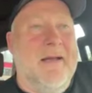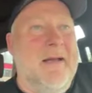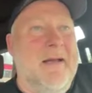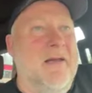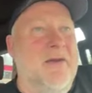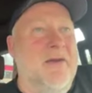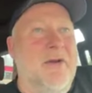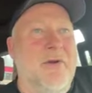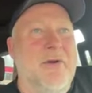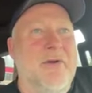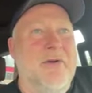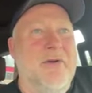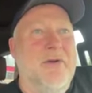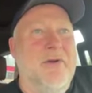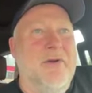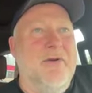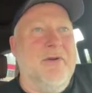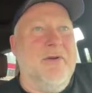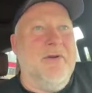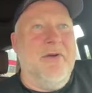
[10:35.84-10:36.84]
You know,
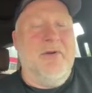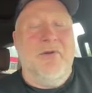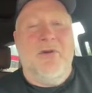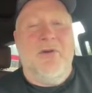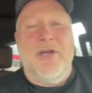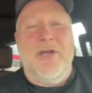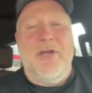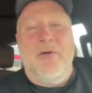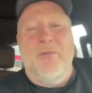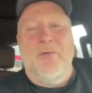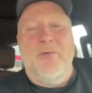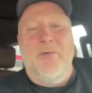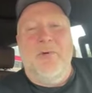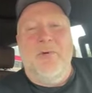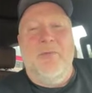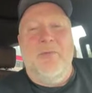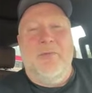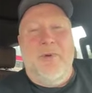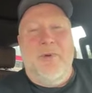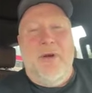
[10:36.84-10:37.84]
you're looking
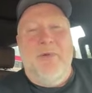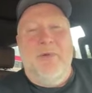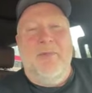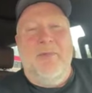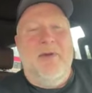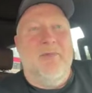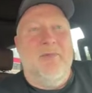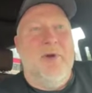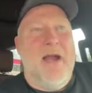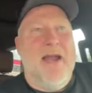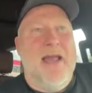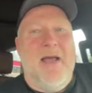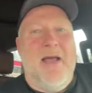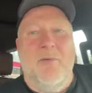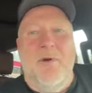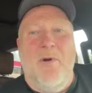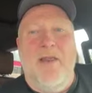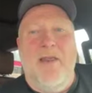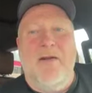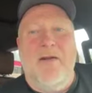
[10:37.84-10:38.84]
probably right at
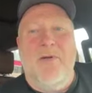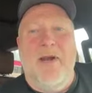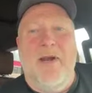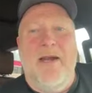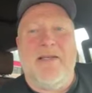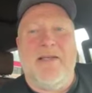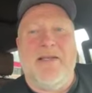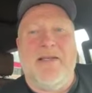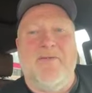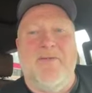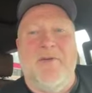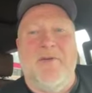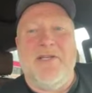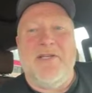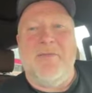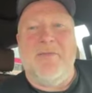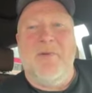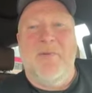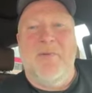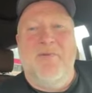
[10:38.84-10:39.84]
one of the greatest
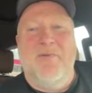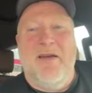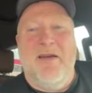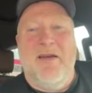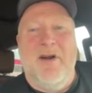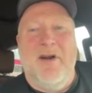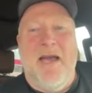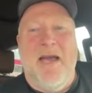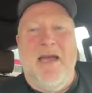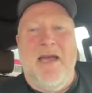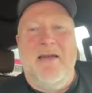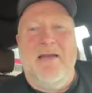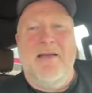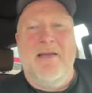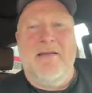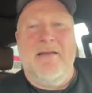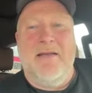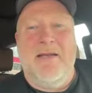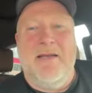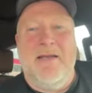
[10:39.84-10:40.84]
freshmen we've ever had
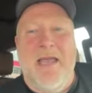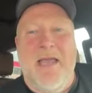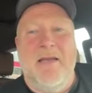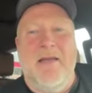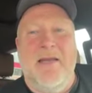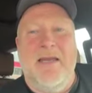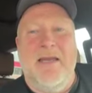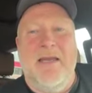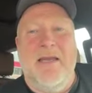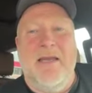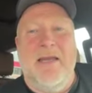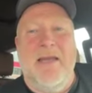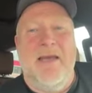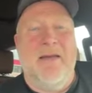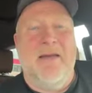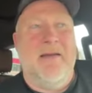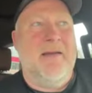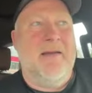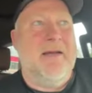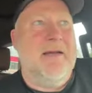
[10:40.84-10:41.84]
in Ceili.
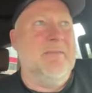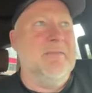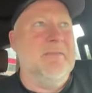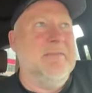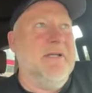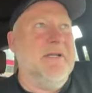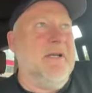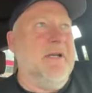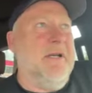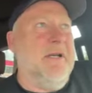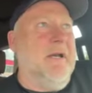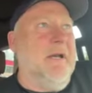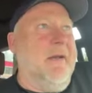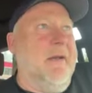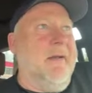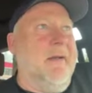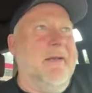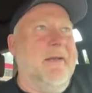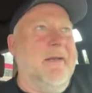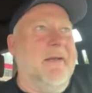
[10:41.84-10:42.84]
And,
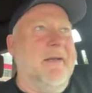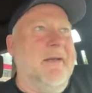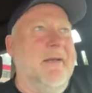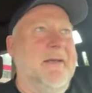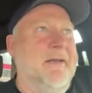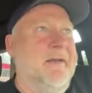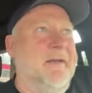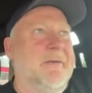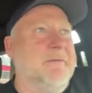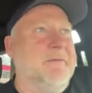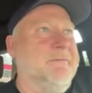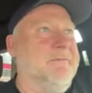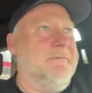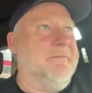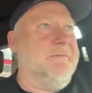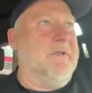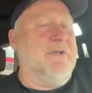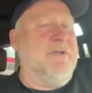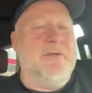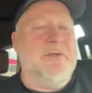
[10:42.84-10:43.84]
you know,
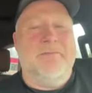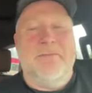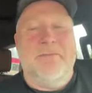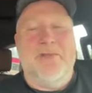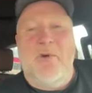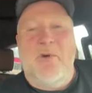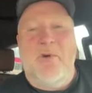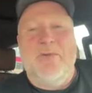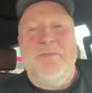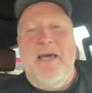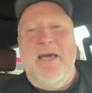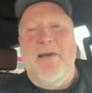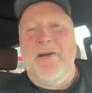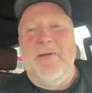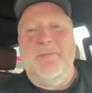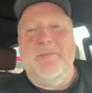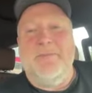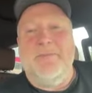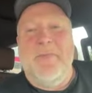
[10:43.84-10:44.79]
Joy's better.